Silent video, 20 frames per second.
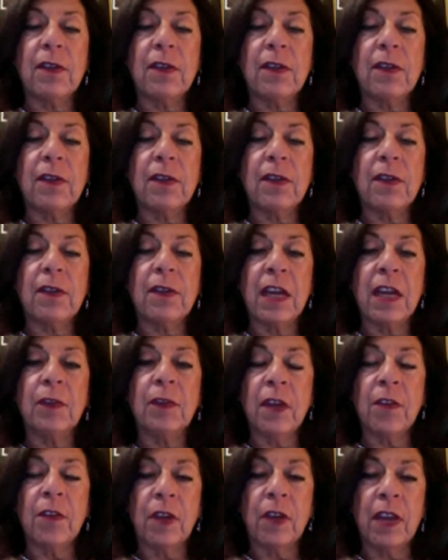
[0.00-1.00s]
animal
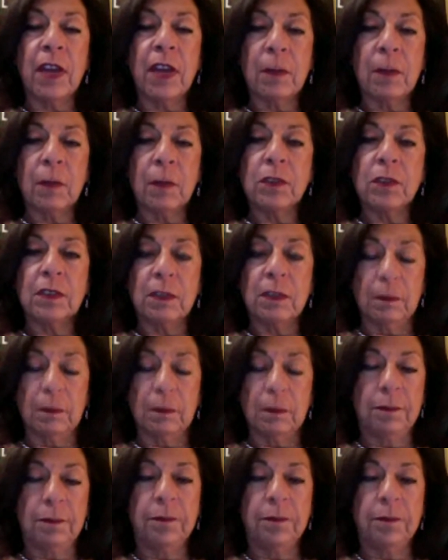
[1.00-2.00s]
than the other animals
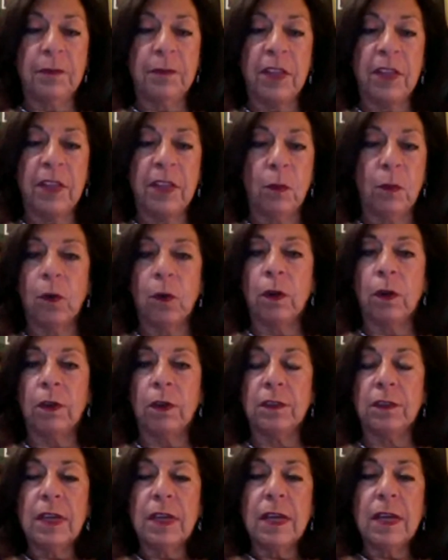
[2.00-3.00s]
in the
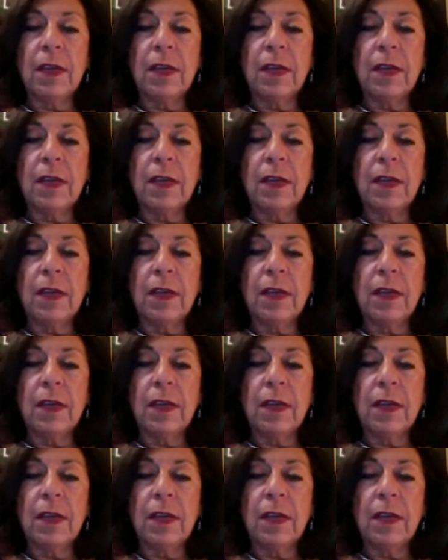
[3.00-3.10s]
world,